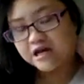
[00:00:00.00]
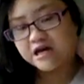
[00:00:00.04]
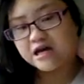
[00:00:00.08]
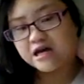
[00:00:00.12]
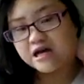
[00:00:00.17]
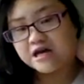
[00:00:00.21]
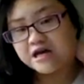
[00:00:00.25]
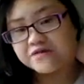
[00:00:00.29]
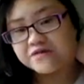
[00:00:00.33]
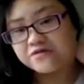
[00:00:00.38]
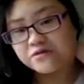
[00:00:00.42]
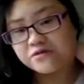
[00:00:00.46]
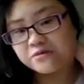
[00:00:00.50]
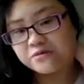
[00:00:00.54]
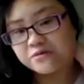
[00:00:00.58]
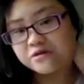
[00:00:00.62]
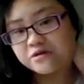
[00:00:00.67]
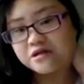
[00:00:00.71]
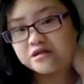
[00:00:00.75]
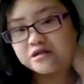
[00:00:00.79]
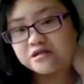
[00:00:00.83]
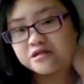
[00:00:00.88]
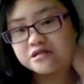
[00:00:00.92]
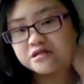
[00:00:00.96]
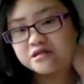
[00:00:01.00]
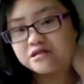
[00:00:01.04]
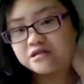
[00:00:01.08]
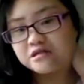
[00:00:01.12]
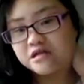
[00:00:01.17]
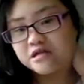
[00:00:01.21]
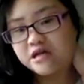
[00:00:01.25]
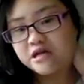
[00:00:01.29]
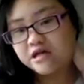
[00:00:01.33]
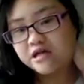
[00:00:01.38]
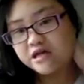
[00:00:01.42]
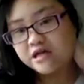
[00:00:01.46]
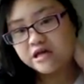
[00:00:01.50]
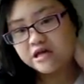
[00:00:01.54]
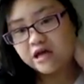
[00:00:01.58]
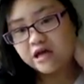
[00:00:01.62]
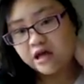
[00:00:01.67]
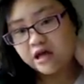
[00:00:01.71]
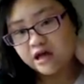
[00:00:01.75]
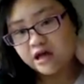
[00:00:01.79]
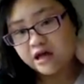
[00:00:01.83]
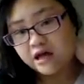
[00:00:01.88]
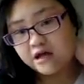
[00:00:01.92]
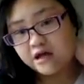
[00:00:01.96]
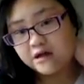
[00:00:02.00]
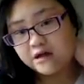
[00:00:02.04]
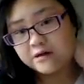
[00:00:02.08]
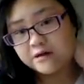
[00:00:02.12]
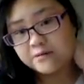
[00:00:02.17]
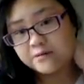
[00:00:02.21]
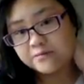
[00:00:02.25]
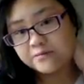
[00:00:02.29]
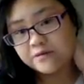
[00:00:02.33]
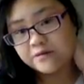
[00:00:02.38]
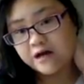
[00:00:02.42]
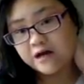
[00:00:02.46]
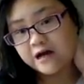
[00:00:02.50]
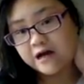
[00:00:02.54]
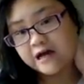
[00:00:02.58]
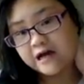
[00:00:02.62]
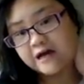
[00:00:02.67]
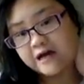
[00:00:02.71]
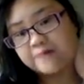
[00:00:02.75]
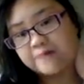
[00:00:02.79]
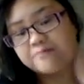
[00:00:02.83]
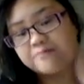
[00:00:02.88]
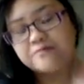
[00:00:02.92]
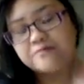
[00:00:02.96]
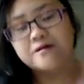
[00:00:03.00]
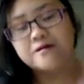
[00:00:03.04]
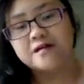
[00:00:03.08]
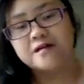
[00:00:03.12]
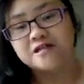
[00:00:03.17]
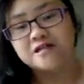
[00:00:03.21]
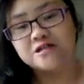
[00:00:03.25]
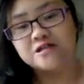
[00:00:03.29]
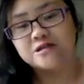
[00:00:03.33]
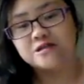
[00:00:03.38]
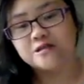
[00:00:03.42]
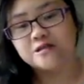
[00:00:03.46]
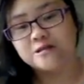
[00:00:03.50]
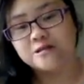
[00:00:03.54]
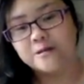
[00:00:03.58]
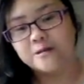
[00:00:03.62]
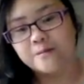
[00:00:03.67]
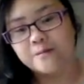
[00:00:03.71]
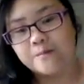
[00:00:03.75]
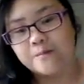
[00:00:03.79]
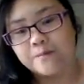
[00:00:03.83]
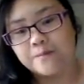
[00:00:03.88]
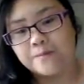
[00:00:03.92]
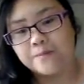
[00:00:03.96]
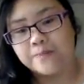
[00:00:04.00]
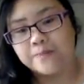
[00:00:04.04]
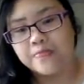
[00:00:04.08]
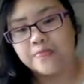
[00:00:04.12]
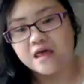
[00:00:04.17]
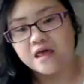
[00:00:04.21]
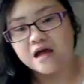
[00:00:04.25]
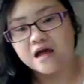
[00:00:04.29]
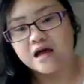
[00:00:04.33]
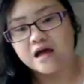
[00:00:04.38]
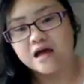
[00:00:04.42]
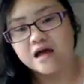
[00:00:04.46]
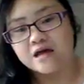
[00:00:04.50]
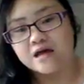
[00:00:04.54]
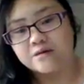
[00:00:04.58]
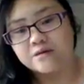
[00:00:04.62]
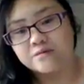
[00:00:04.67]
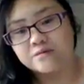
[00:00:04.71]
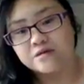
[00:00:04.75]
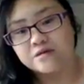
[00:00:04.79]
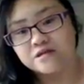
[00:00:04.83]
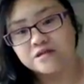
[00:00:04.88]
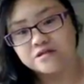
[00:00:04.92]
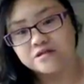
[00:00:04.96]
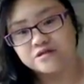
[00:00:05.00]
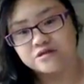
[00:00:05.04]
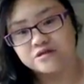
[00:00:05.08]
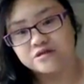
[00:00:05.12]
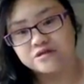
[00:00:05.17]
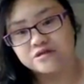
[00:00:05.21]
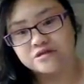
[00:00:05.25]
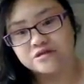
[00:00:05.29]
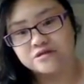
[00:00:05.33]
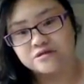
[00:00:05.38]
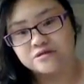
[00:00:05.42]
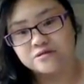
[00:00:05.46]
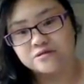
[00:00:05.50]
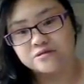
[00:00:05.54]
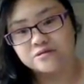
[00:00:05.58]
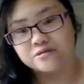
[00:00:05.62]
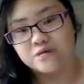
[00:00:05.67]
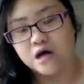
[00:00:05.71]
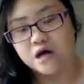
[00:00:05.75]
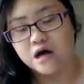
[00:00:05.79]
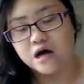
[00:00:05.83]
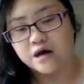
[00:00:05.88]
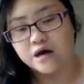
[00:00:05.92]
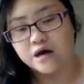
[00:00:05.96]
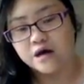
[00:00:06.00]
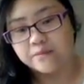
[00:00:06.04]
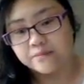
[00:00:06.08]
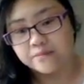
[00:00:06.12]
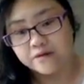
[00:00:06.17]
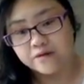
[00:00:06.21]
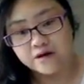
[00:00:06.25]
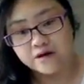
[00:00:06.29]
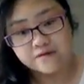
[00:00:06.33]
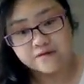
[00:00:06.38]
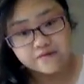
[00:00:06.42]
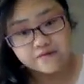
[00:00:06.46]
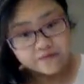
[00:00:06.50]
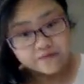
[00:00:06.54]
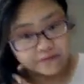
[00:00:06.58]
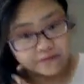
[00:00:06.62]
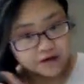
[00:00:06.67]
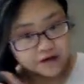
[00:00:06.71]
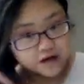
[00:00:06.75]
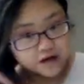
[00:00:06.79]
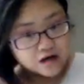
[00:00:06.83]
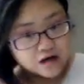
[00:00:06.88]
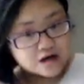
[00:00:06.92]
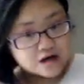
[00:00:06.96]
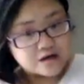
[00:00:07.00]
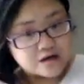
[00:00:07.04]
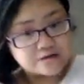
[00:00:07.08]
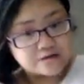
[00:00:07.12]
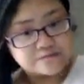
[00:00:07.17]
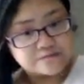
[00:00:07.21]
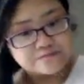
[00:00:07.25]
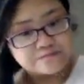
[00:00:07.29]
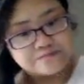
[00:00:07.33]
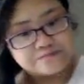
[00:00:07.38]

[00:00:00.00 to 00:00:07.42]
afterwards, I had brunch. I went to Martha Mall.